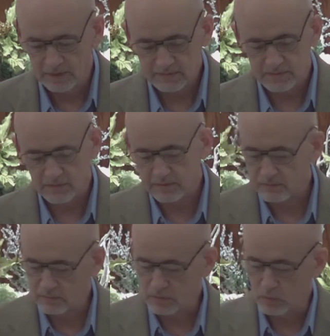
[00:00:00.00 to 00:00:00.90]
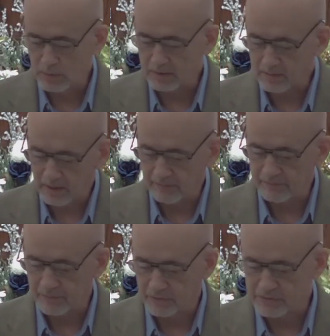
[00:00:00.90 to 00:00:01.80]
Let's look real quick at
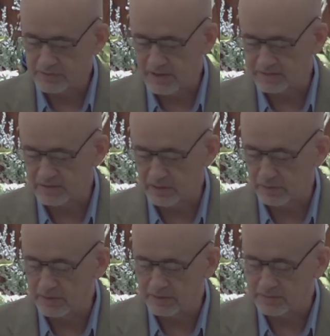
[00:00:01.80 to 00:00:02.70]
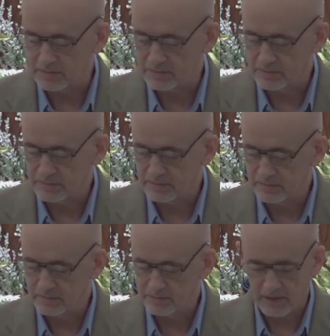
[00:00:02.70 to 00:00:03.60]
1 Thessalonians
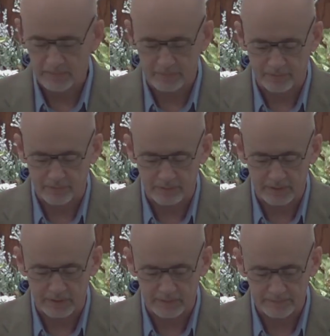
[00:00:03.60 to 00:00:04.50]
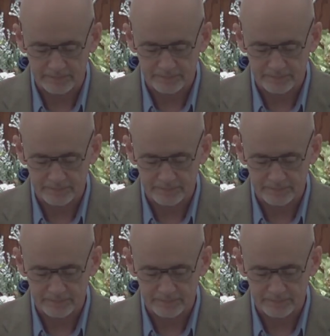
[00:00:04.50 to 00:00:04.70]
chapter 3.